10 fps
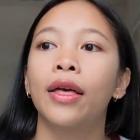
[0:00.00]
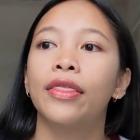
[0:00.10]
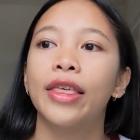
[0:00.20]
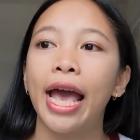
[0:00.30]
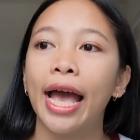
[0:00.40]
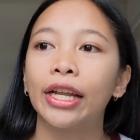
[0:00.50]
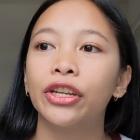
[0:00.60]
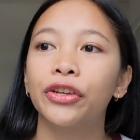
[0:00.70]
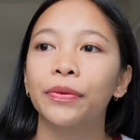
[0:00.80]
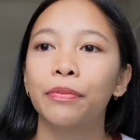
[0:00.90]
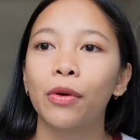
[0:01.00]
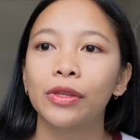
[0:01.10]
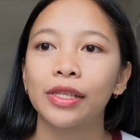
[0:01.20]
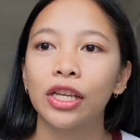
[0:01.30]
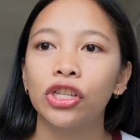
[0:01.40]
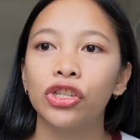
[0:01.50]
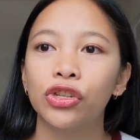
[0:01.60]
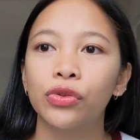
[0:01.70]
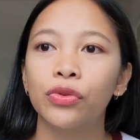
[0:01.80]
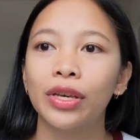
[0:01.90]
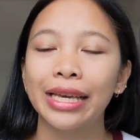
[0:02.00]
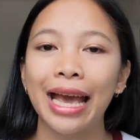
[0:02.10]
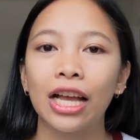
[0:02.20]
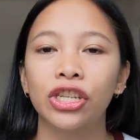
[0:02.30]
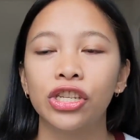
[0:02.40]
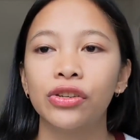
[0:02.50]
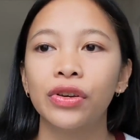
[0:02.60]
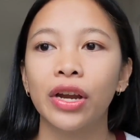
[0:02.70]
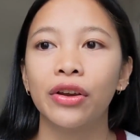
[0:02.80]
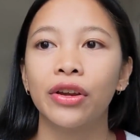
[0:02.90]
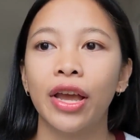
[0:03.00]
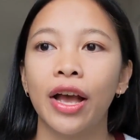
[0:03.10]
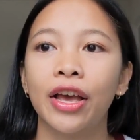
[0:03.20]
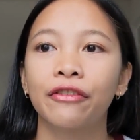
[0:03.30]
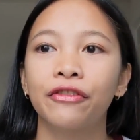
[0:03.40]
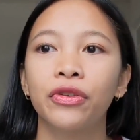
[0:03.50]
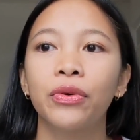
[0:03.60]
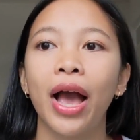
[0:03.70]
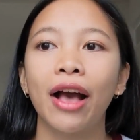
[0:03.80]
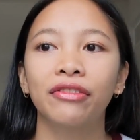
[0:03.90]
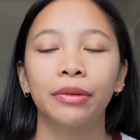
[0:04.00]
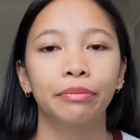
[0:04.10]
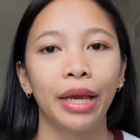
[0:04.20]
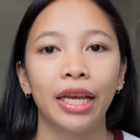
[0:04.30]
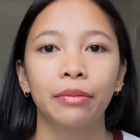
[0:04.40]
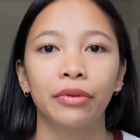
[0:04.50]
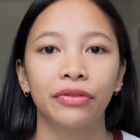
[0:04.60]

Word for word: Then you'll proceed to the cashier area if you haven't paid